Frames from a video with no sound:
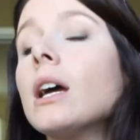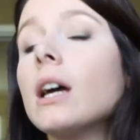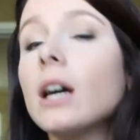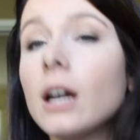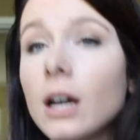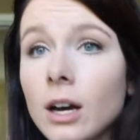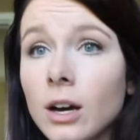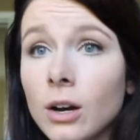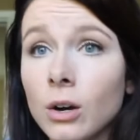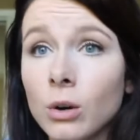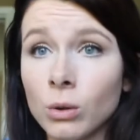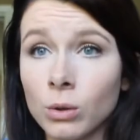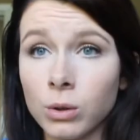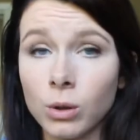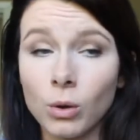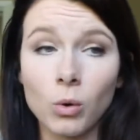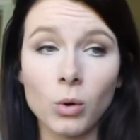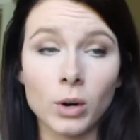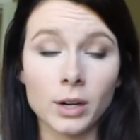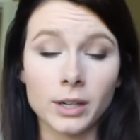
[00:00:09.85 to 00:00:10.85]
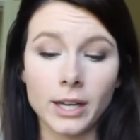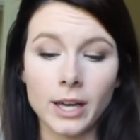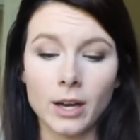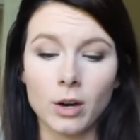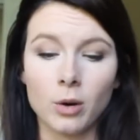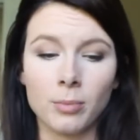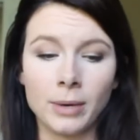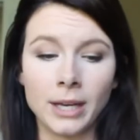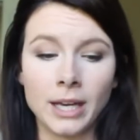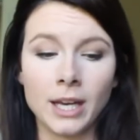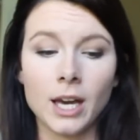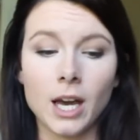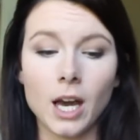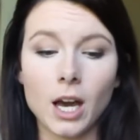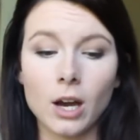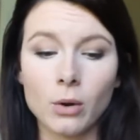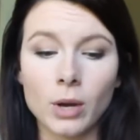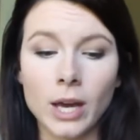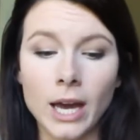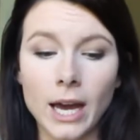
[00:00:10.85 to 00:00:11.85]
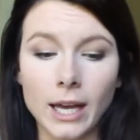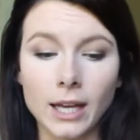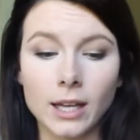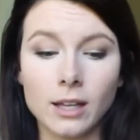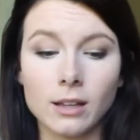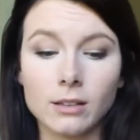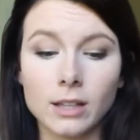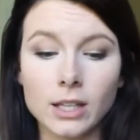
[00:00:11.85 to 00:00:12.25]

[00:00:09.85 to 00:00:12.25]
Oh Lord help me. Okay,